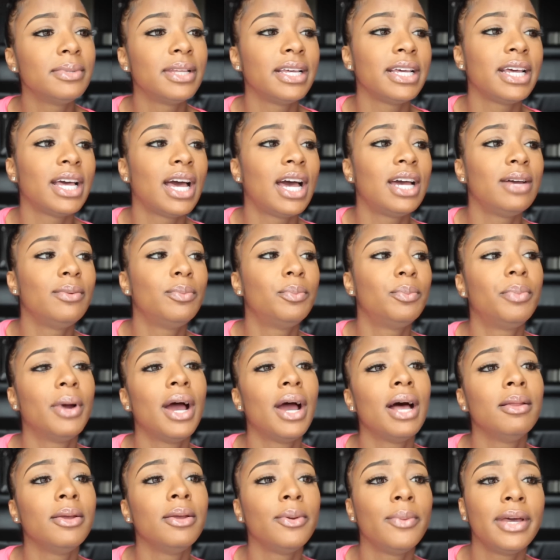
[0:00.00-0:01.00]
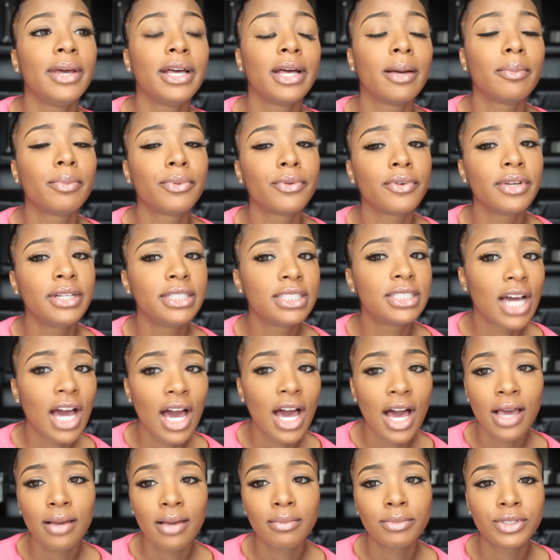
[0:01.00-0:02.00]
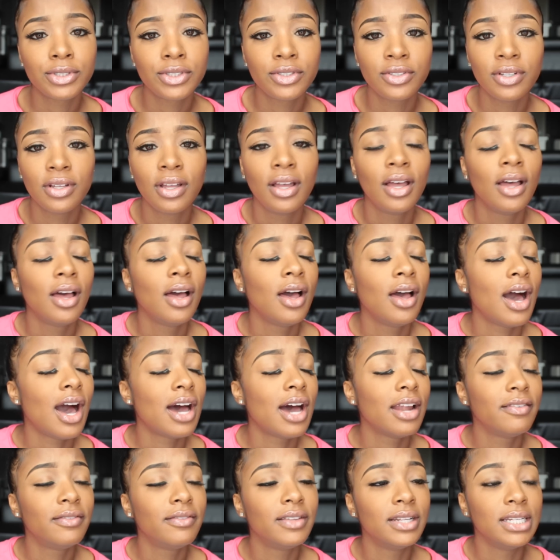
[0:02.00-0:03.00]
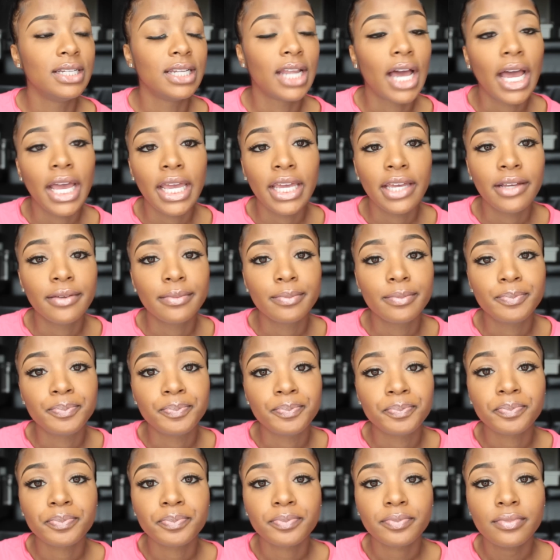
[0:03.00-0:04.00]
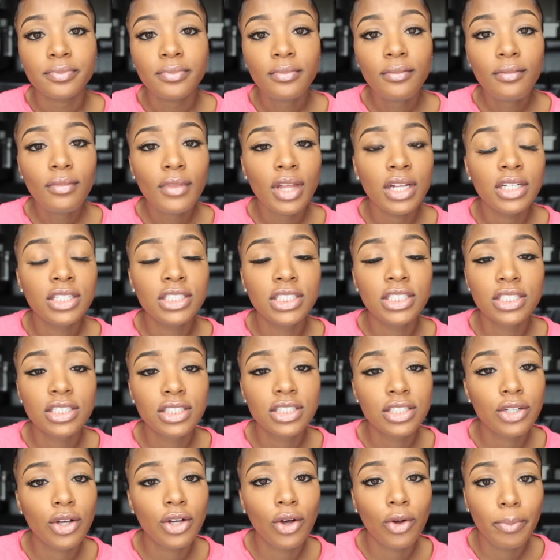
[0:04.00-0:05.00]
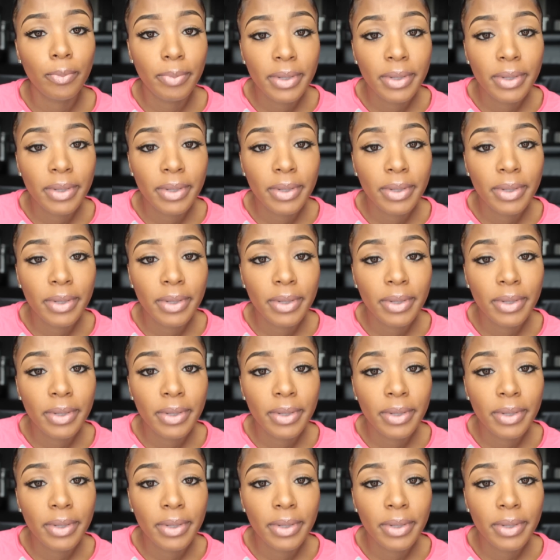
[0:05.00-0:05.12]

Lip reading: Like I probably wake up 3 times out of the night just to go